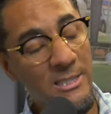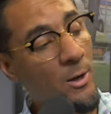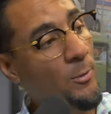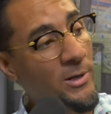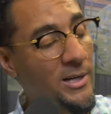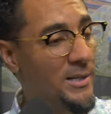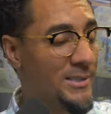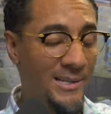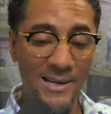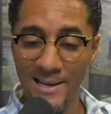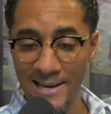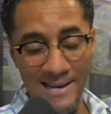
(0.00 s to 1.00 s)
So we'll
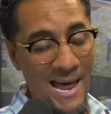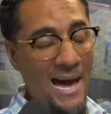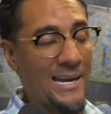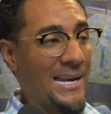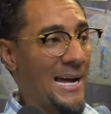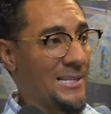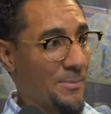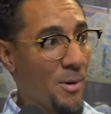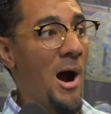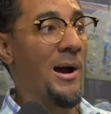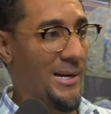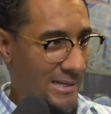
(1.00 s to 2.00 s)
so knock it out of the
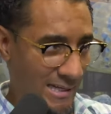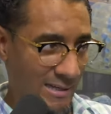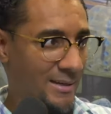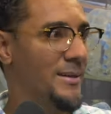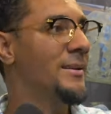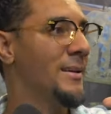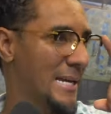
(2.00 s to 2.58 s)
park again. Yeah.